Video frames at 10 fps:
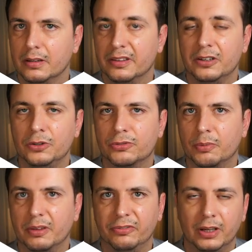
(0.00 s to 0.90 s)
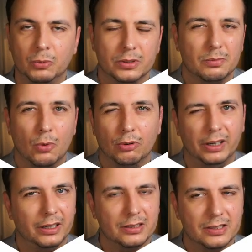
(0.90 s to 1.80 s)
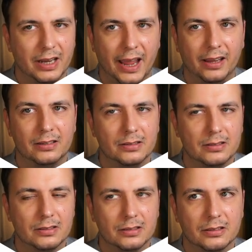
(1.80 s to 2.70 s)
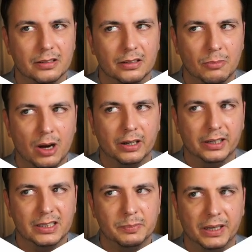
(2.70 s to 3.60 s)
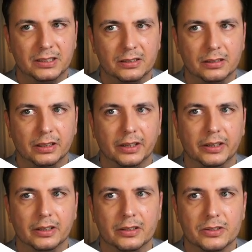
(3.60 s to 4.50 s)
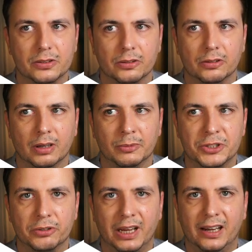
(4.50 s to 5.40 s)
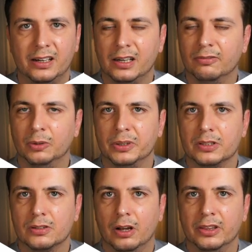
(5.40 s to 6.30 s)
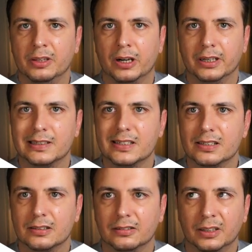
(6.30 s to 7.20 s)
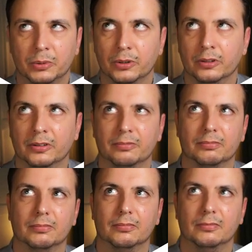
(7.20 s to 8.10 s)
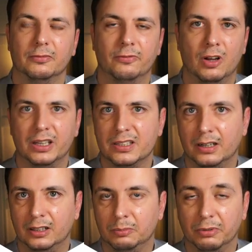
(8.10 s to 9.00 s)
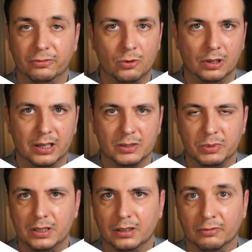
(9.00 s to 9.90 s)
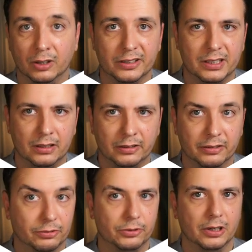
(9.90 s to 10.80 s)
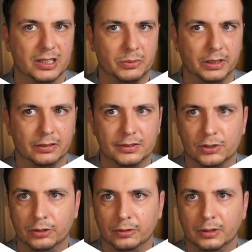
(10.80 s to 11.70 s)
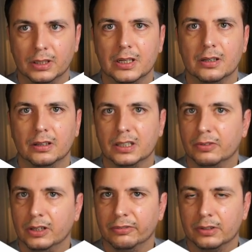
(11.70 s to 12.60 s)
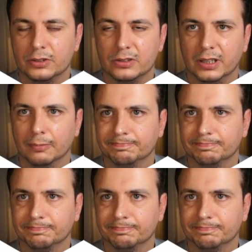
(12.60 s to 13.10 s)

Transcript: The news from the Fed was more or less as the market expected. So I'm not sure it had any influence on the markets. They were volatile before last week and volatile through last week. So it's very difficult to say.